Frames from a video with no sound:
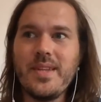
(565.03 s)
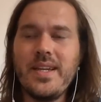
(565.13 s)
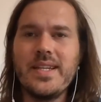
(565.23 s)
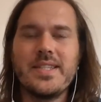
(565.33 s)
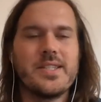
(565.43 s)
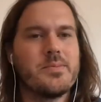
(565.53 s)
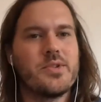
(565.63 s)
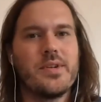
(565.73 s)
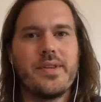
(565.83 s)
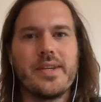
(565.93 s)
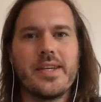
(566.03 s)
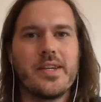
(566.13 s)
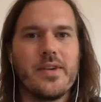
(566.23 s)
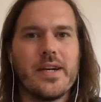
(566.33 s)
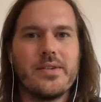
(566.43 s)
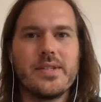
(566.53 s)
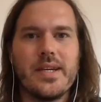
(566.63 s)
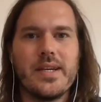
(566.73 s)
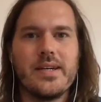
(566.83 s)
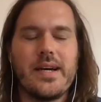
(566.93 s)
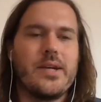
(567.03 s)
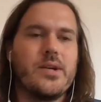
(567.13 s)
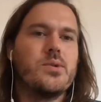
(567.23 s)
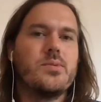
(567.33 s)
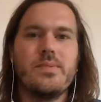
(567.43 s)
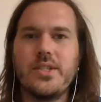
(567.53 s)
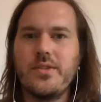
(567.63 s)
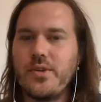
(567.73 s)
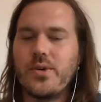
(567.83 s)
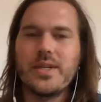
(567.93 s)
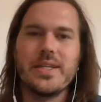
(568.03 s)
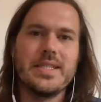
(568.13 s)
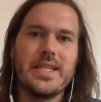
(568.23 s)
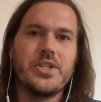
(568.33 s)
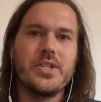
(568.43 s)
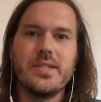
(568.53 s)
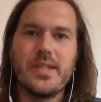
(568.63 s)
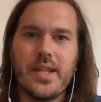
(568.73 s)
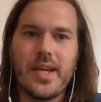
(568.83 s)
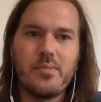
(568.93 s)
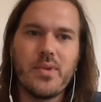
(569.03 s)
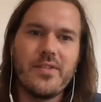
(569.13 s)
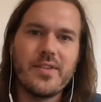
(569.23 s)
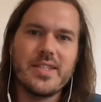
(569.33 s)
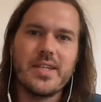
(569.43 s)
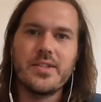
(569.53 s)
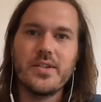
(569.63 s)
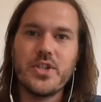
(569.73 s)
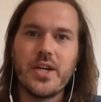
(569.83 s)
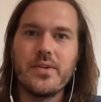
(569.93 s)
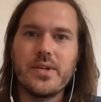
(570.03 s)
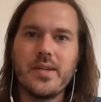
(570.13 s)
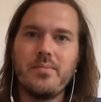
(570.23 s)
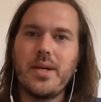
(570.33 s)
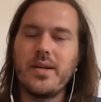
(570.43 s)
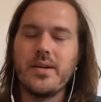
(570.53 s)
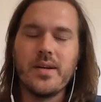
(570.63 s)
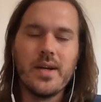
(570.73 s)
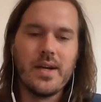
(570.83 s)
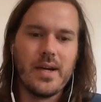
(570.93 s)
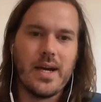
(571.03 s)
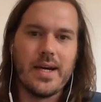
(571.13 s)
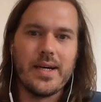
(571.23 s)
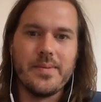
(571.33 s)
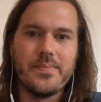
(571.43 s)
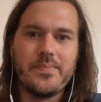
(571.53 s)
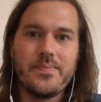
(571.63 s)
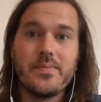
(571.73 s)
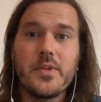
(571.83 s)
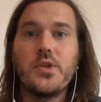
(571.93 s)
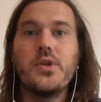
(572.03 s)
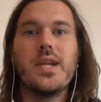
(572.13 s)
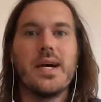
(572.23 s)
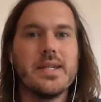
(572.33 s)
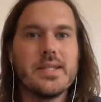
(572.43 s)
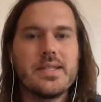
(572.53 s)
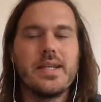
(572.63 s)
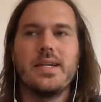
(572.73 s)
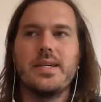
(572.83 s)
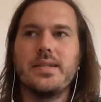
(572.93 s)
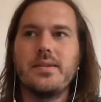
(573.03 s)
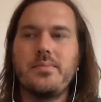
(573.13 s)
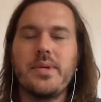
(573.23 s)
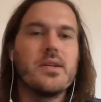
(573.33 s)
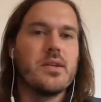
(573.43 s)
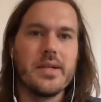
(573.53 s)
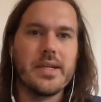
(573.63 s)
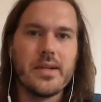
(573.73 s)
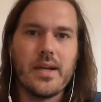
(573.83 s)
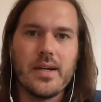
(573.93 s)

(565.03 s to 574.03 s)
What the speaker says: into some sort of thinking around how each of your organizations and the nonprofit sector in general can better utilize peer learning